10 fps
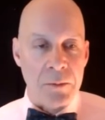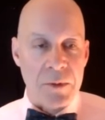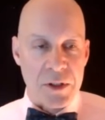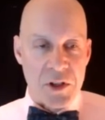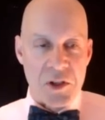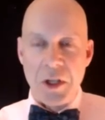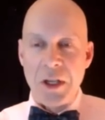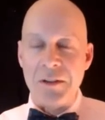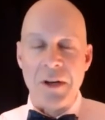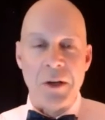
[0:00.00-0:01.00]
This is
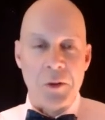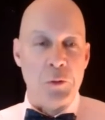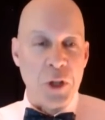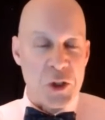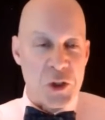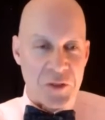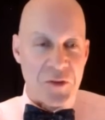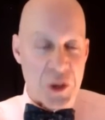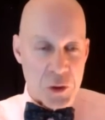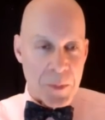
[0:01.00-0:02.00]
a religious
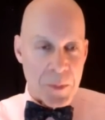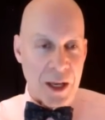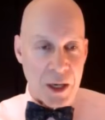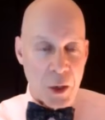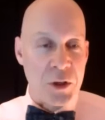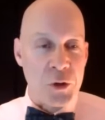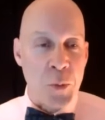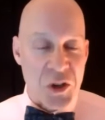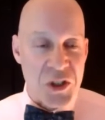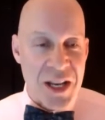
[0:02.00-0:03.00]
event, so I'm not going to go into too
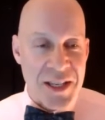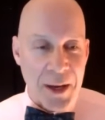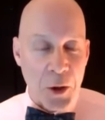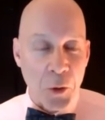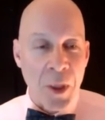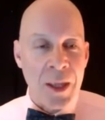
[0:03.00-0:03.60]
much detail.